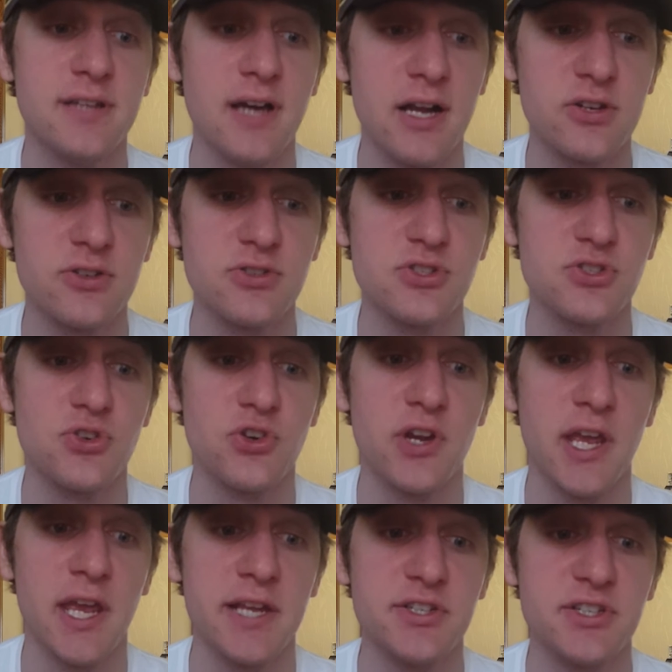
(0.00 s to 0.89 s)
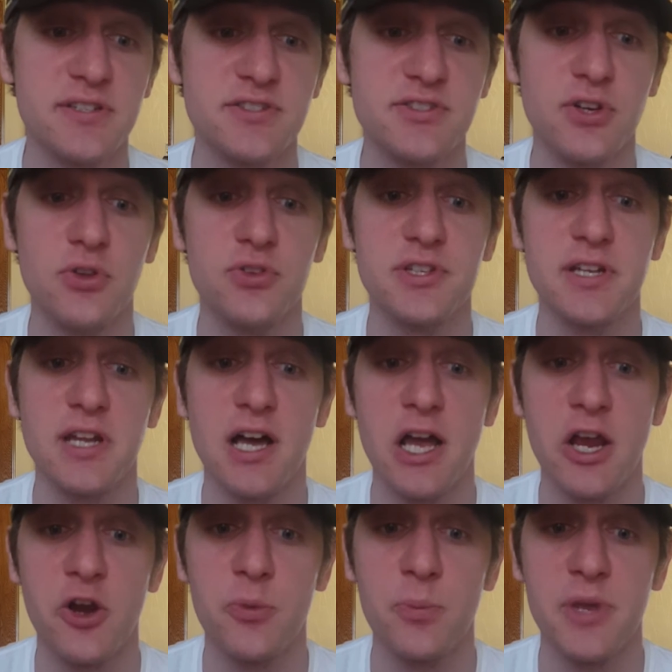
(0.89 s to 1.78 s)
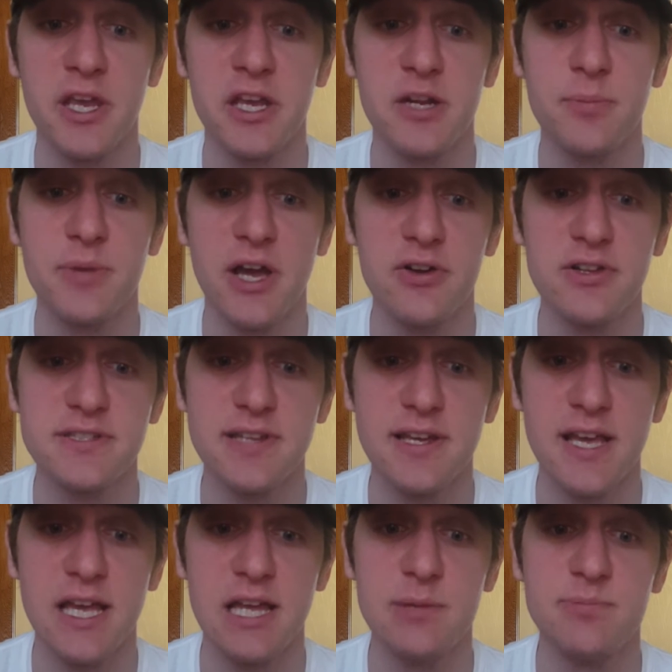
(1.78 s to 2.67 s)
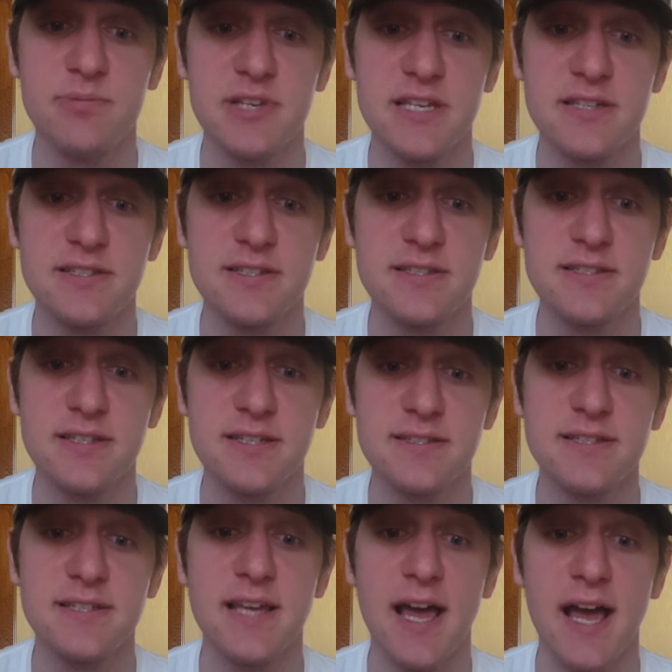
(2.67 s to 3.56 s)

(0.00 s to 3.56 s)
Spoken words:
Doctor Strange insulting Iron Man about his head because he sees